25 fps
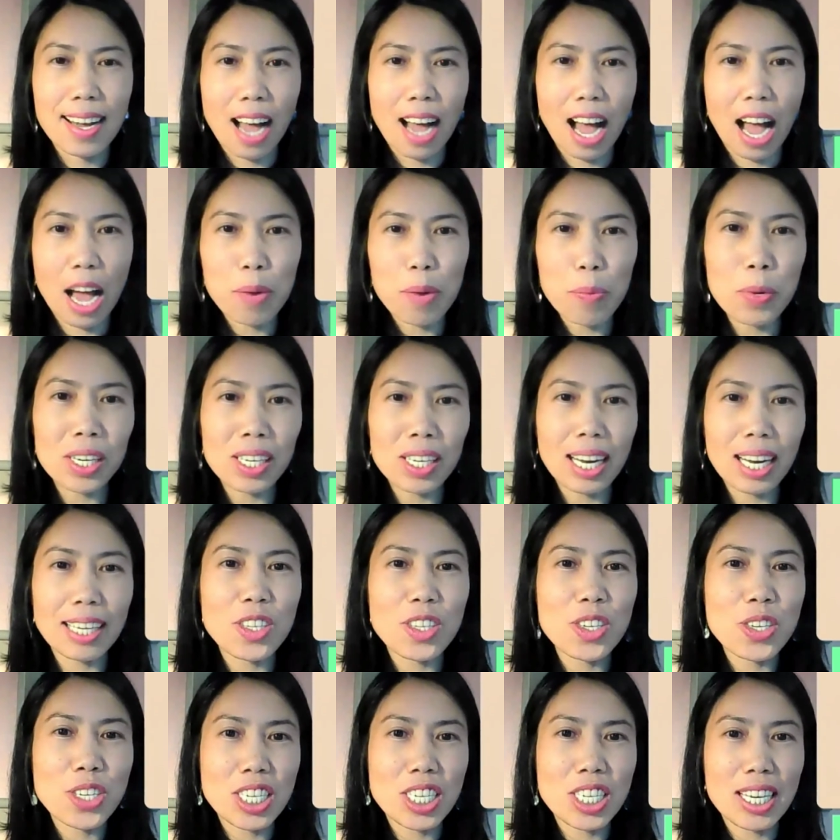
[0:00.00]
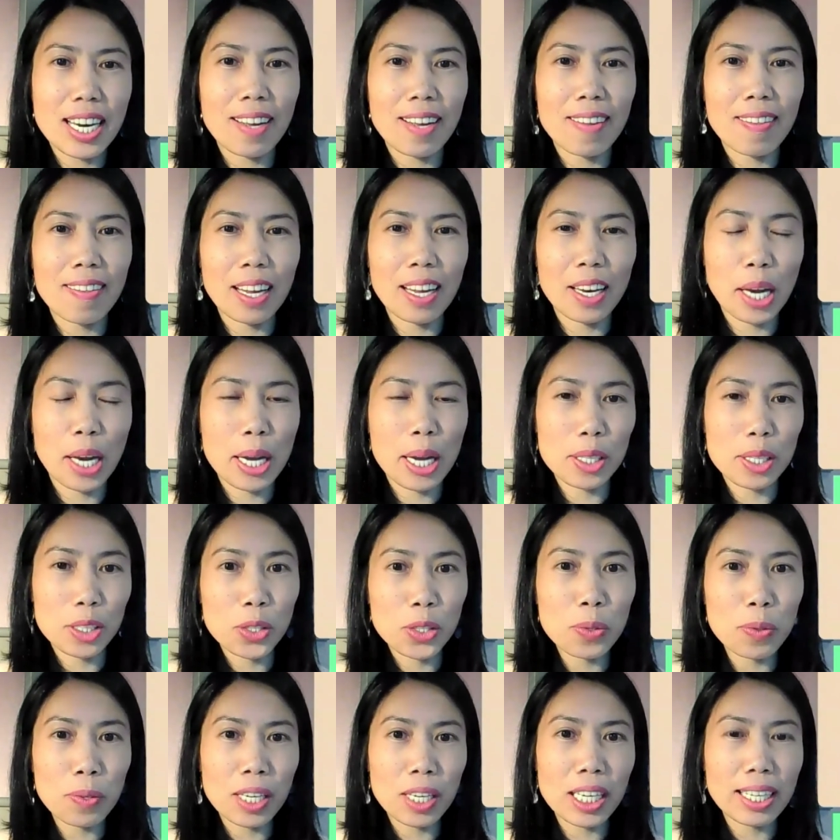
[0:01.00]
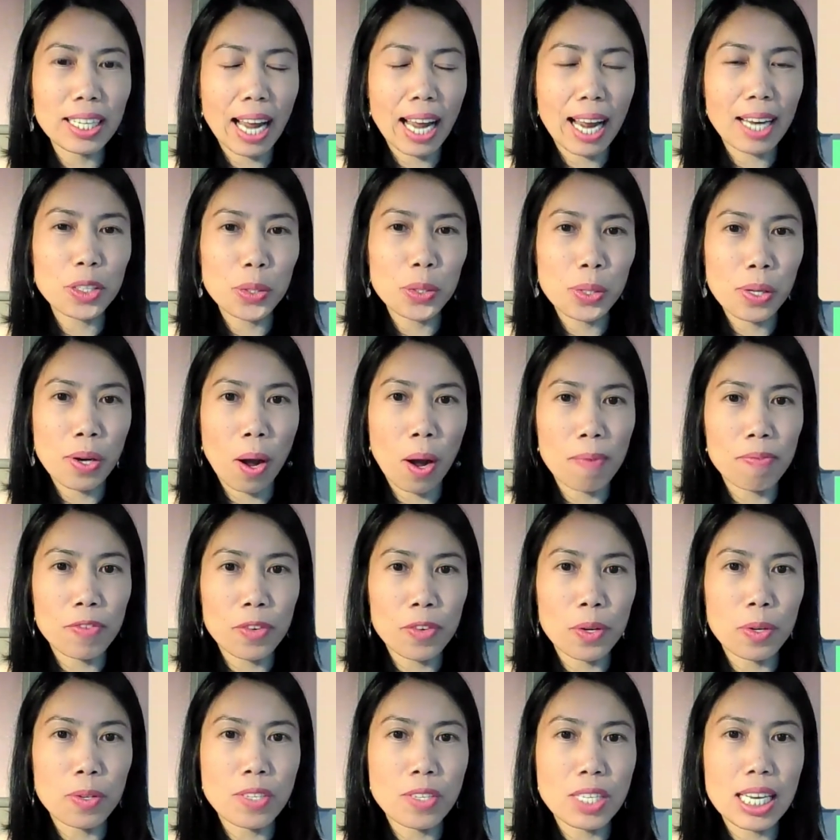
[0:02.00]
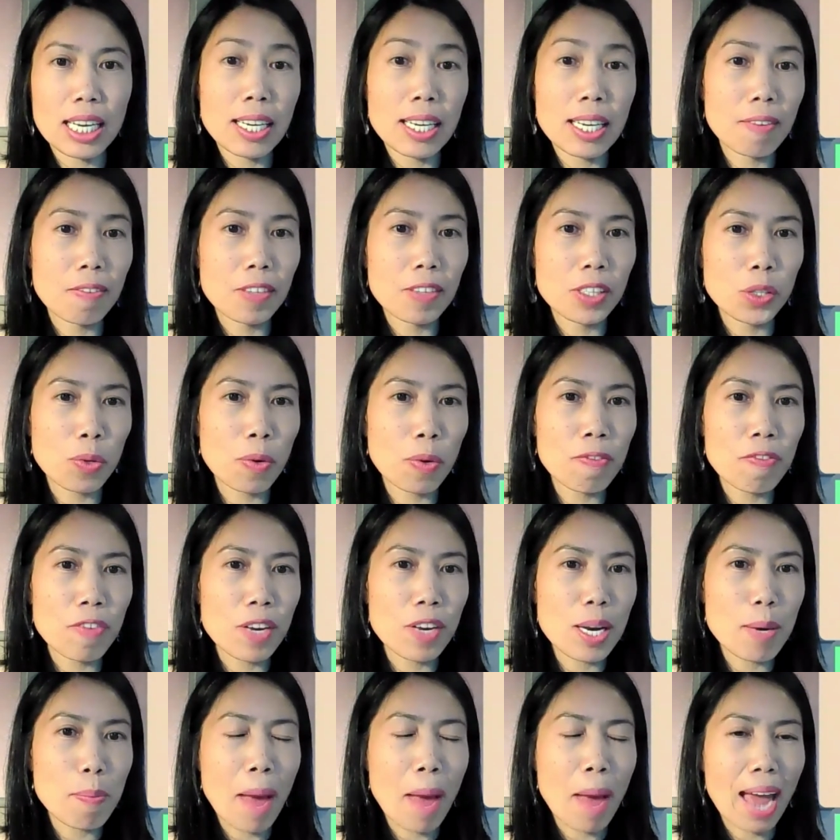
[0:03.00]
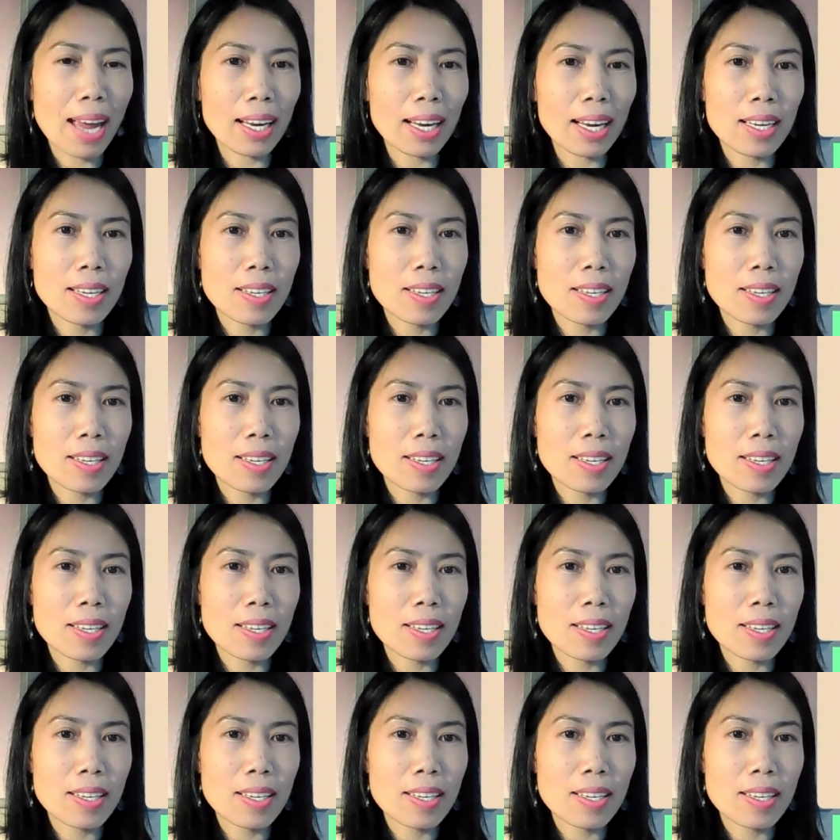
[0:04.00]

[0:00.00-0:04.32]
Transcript: I would like to share that Eduling actually offers individual feedback.